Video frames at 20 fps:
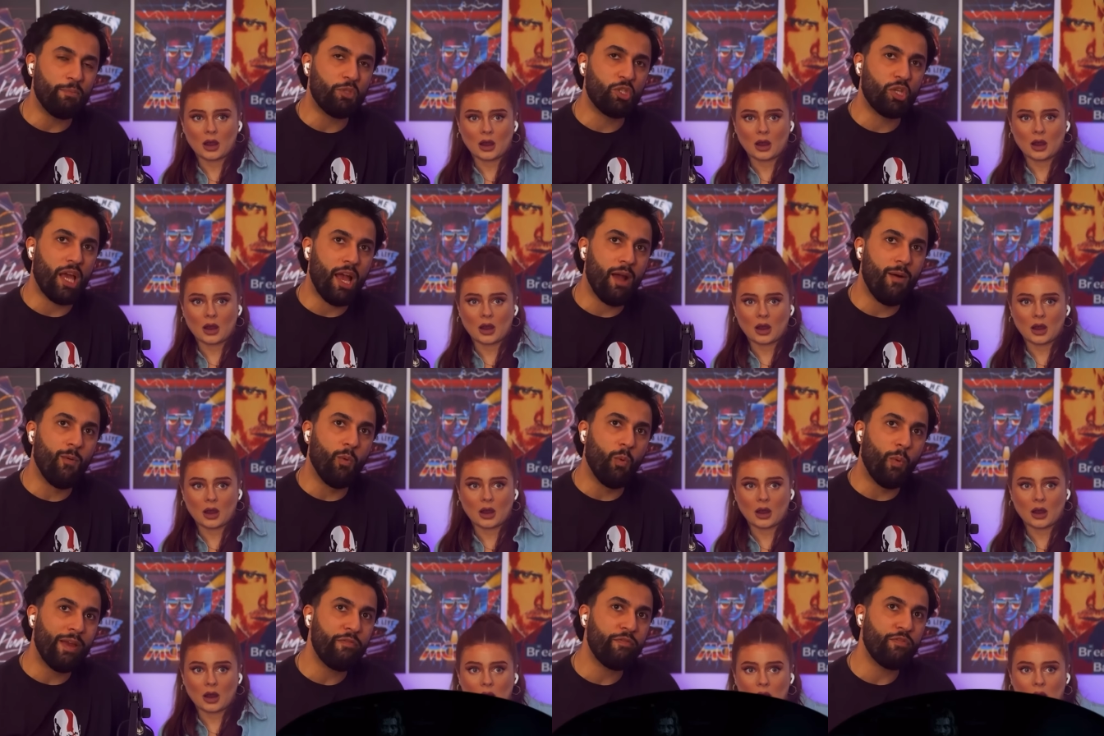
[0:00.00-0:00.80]
Speaker 1: to hell
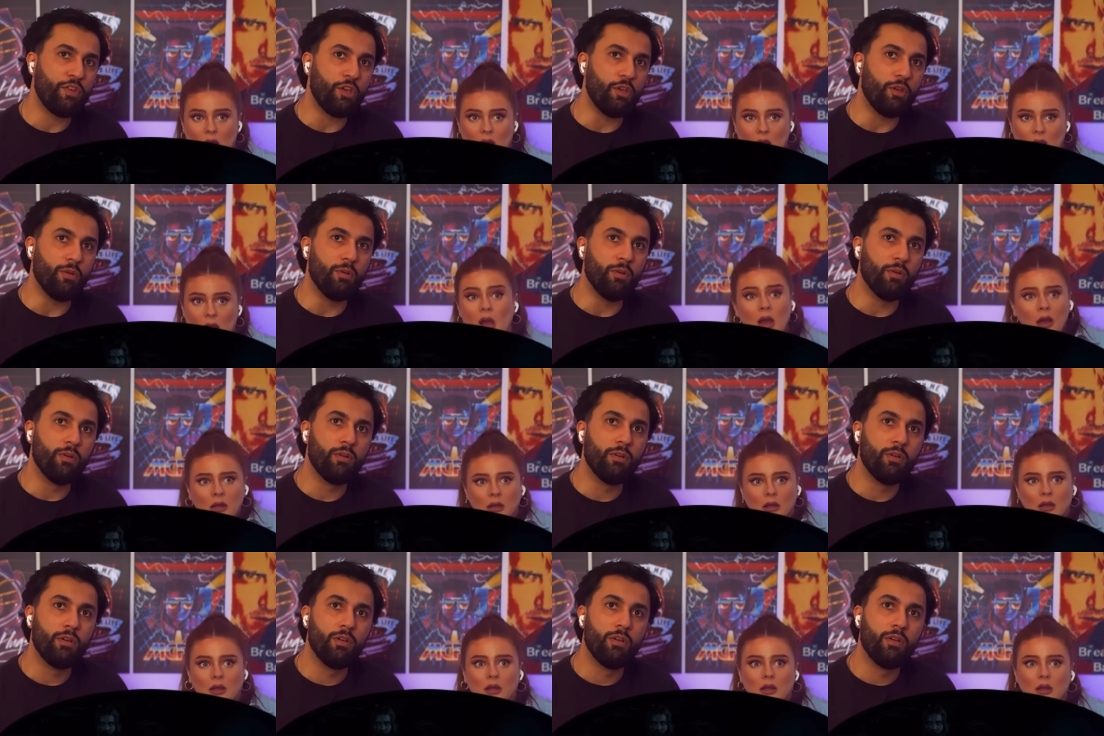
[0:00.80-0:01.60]
with you.
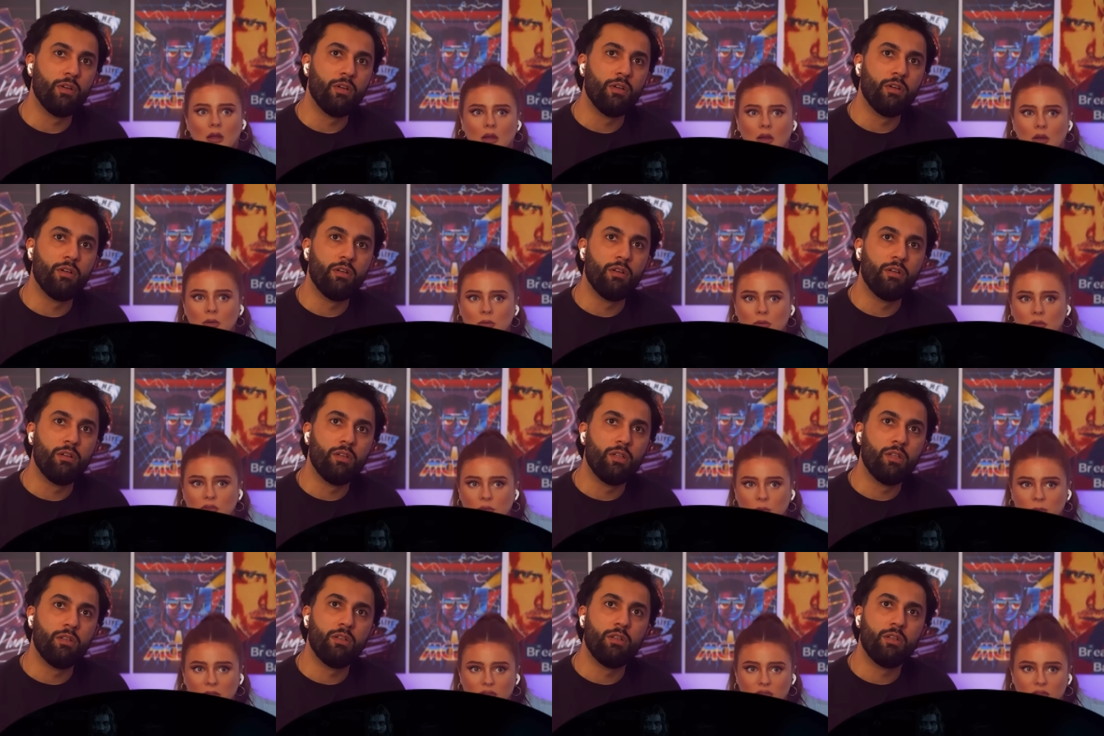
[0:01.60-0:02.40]
Speaker 2: Oh, he's
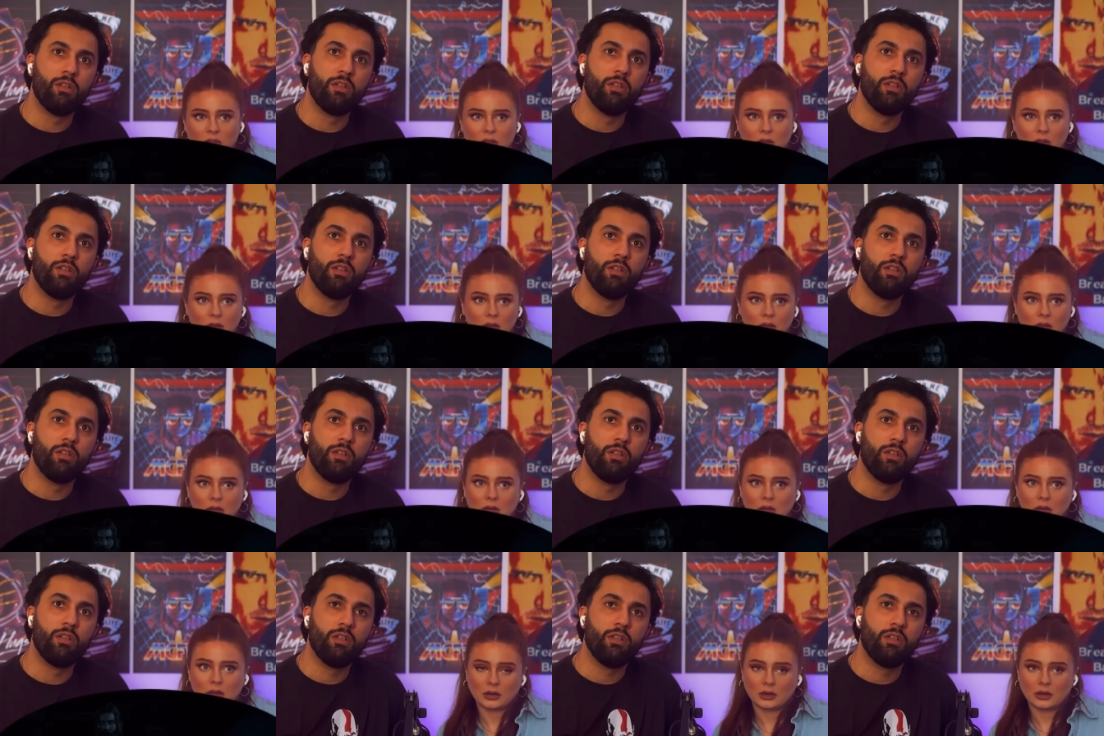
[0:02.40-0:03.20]
twitchy.
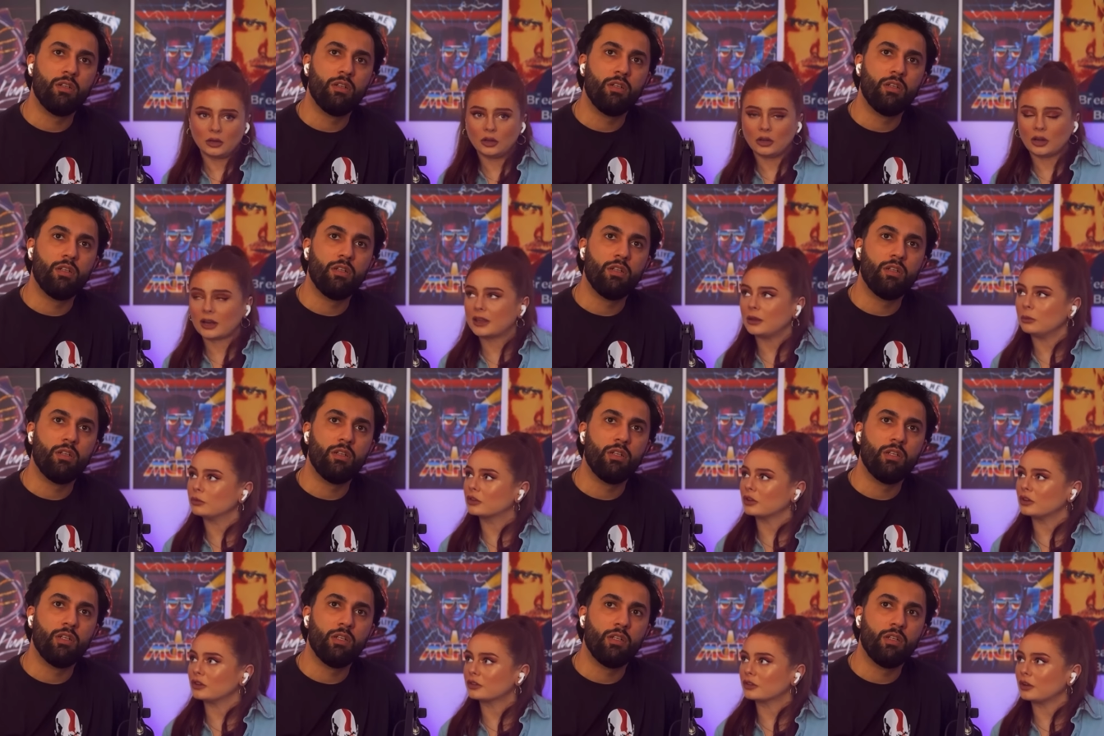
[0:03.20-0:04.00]
Looked like he was
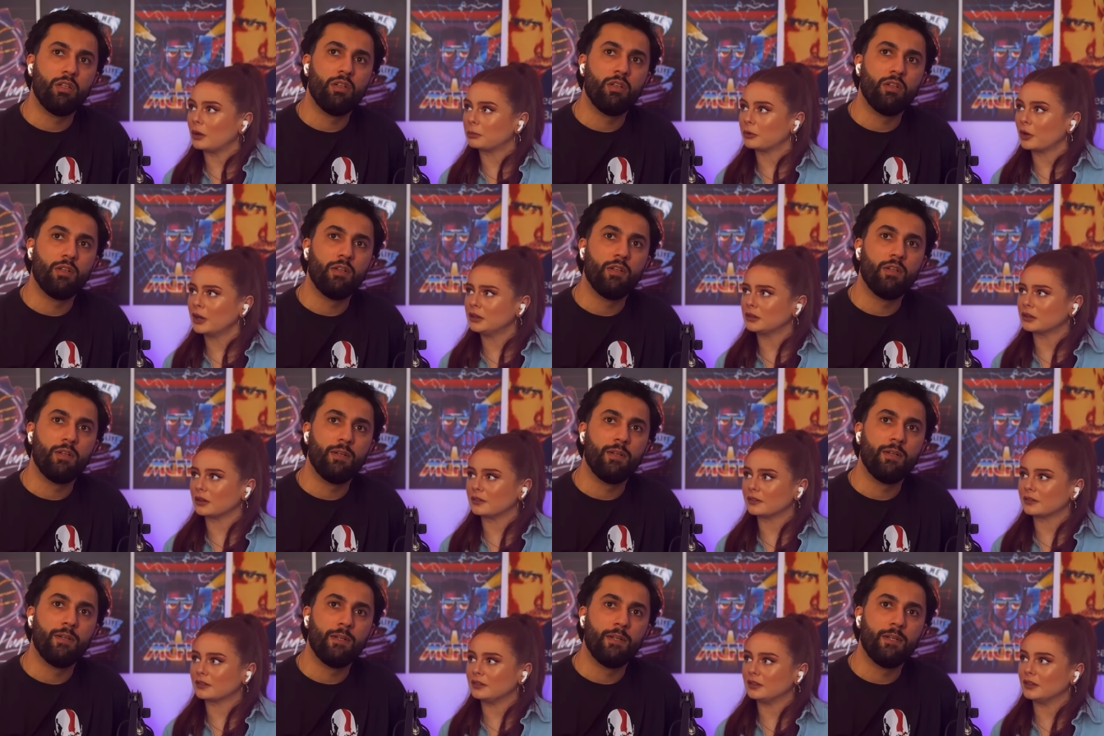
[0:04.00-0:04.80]
going to start
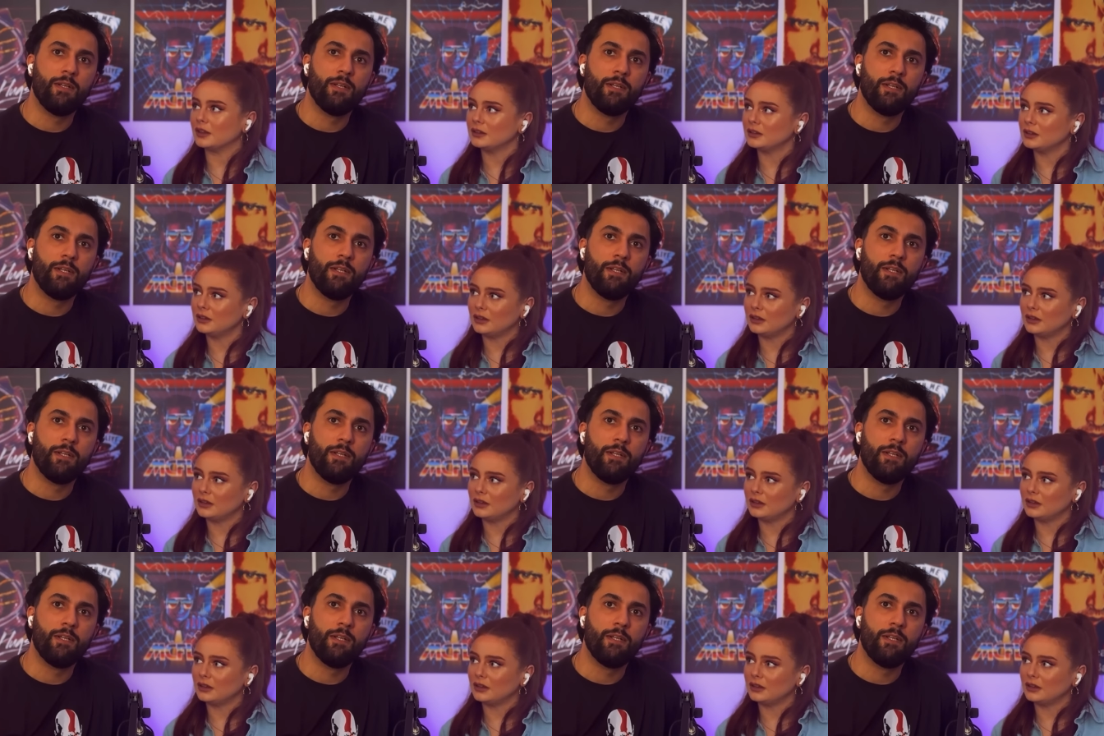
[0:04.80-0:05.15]
breakdancing then, didn't